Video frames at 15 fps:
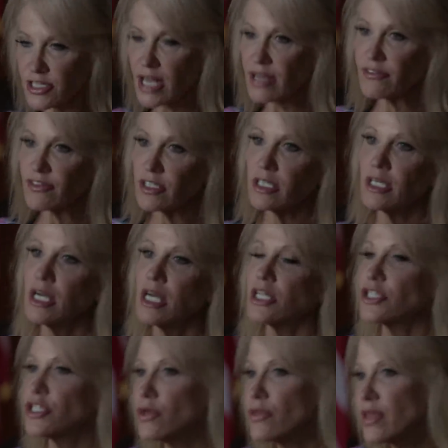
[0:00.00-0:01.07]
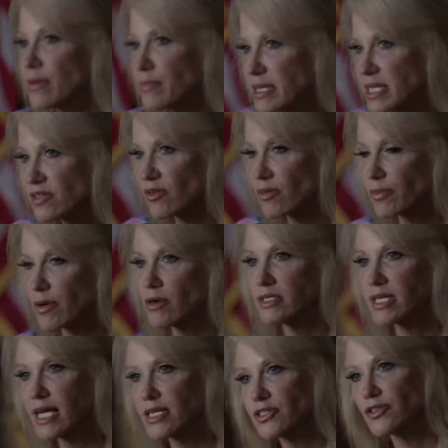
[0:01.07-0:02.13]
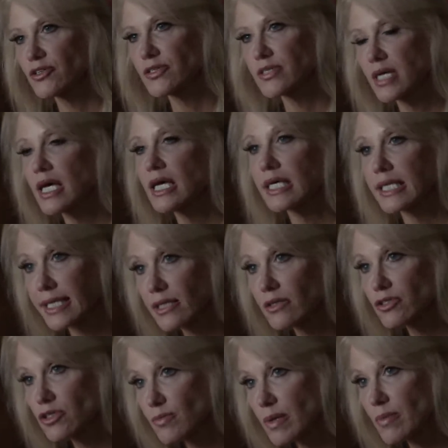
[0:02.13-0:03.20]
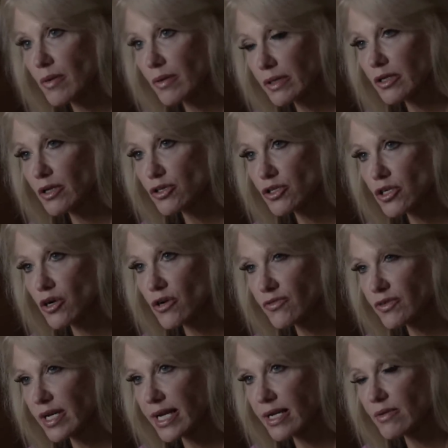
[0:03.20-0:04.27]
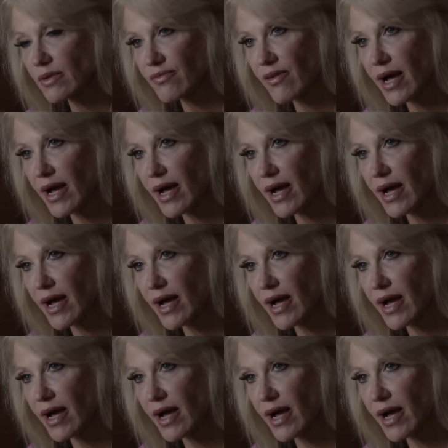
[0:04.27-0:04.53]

Jennifer, do you think peaceful protesters killed two people in Kenosha overnight with